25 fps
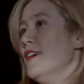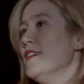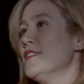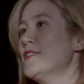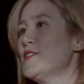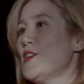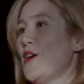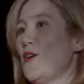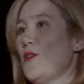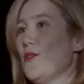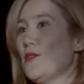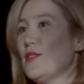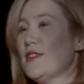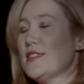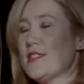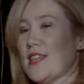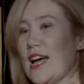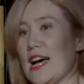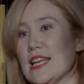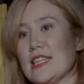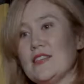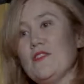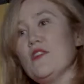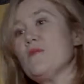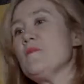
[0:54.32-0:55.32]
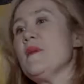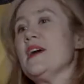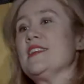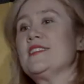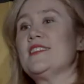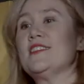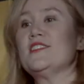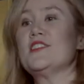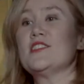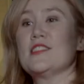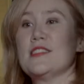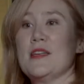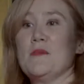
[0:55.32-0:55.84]
So the size of your
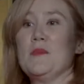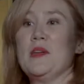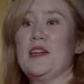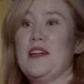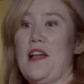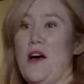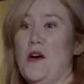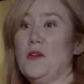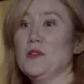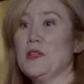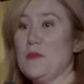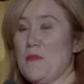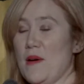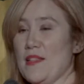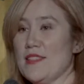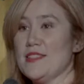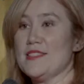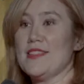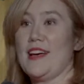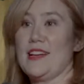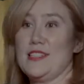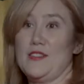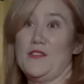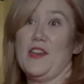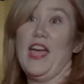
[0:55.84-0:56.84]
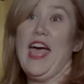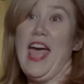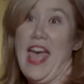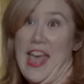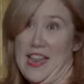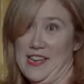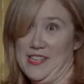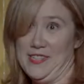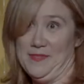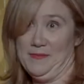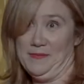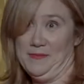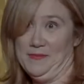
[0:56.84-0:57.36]
message is limited only by the size of your
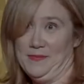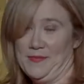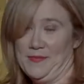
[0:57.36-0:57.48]
head.